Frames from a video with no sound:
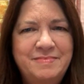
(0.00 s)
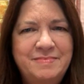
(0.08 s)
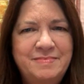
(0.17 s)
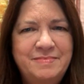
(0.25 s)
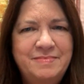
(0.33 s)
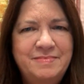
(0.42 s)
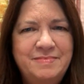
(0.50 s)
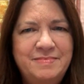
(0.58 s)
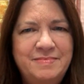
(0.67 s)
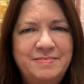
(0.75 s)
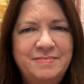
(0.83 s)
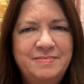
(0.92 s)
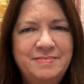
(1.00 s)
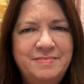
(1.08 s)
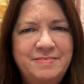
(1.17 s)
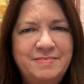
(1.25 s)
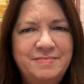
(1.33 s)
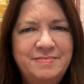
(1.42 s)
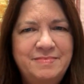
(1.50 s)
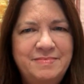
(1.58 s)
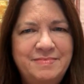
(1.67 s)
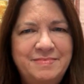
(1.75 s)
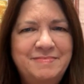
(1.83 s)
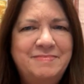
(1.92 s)

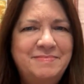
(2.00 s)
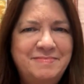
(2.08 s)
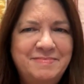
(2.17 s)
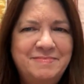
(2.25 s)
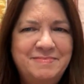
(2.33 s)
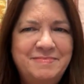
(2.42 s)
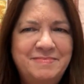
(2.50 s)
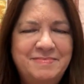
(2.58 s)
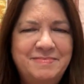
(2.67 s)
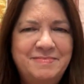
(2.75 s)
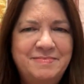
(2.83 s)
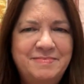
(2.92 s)
This person isn't speaking.